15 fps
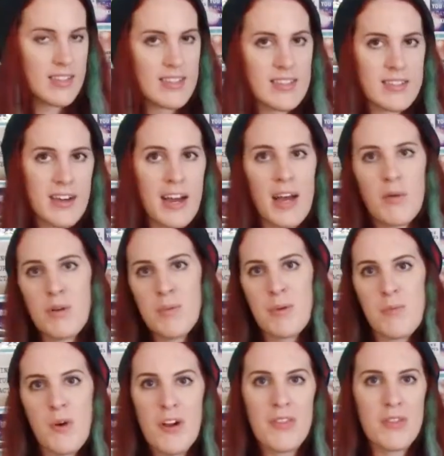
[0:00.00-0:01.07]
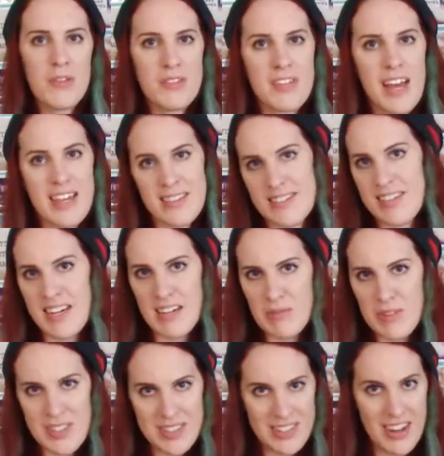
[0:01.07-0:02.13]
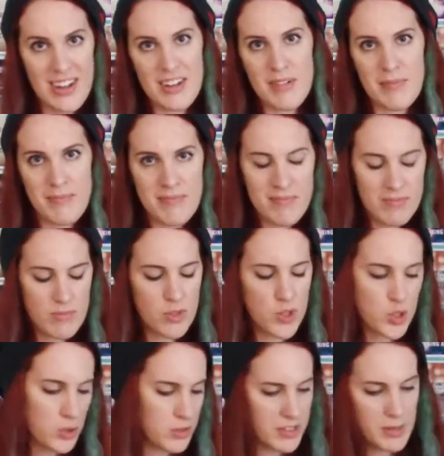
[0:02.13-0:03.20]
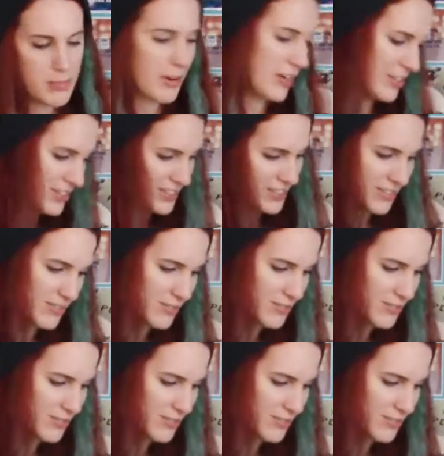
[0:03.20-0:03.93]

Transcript: Sorry, I would be more enthusiastic. I'm just not a jewelry person.